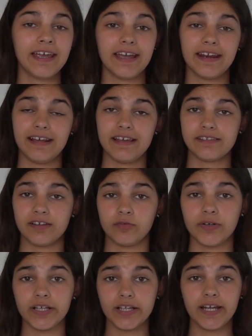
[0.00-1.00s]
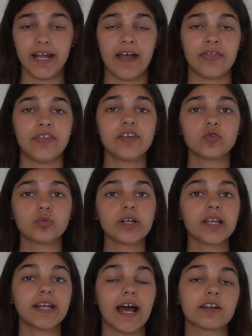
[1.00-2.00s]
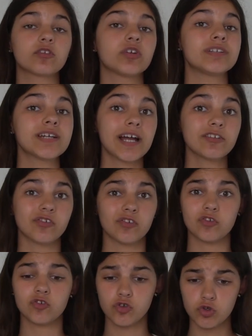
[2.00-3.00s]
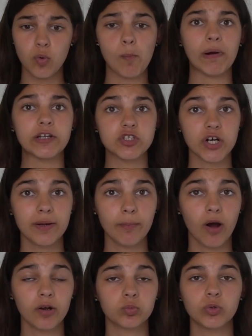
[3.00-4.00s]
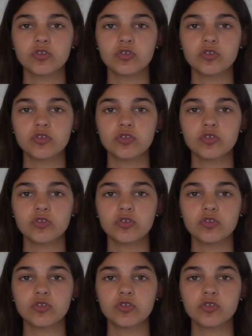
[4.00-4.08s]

It is a ring light, and this ring light actually attaches to my tripod,